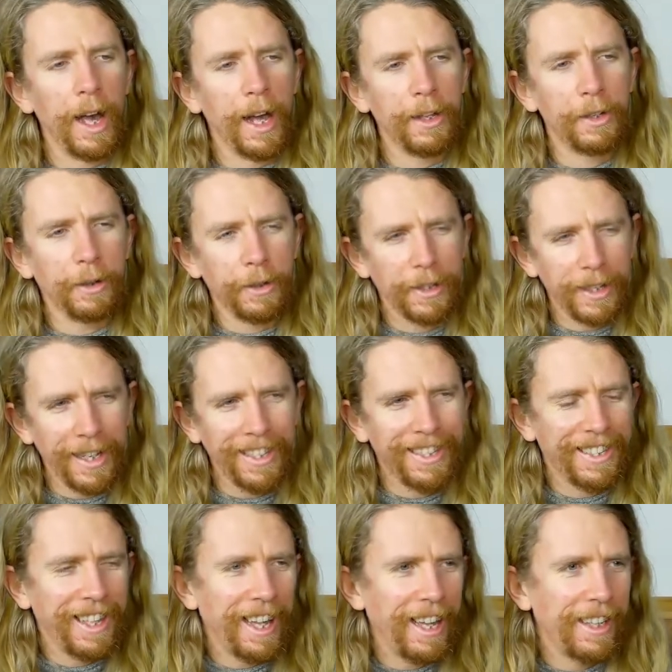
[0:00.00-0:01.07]
And so it's, it's
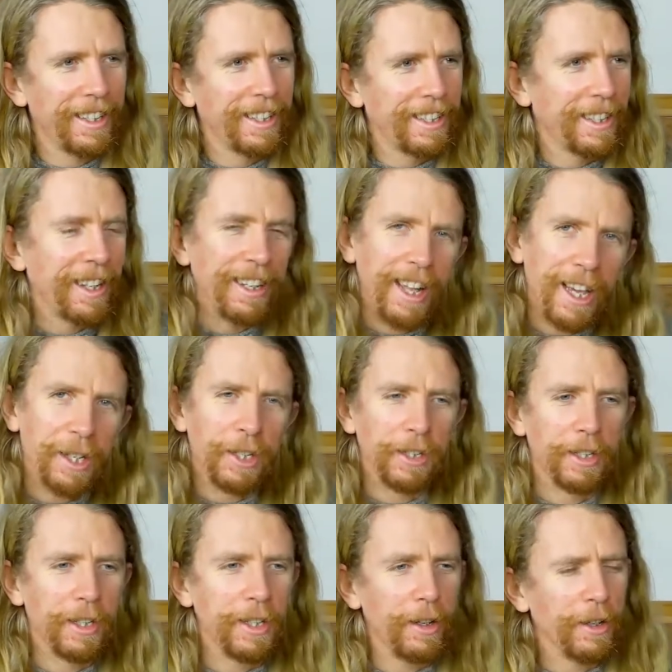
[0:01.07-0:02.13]
that connection
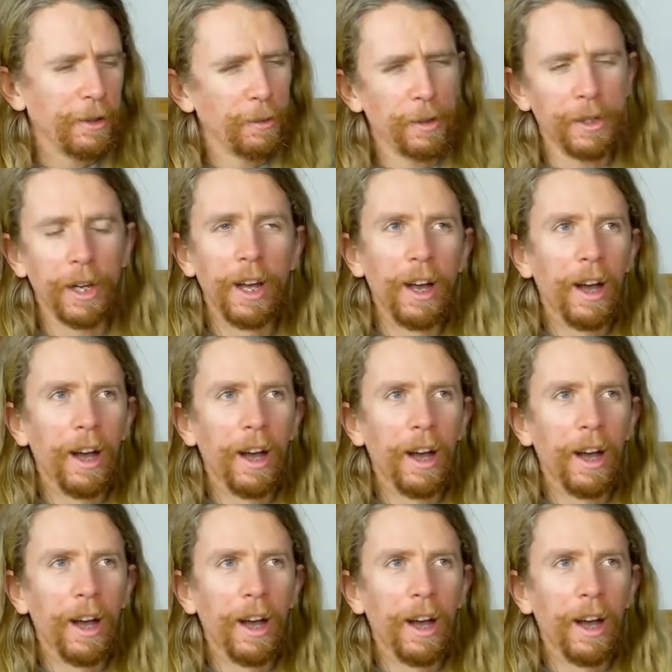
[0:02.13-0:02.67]
to the earth, which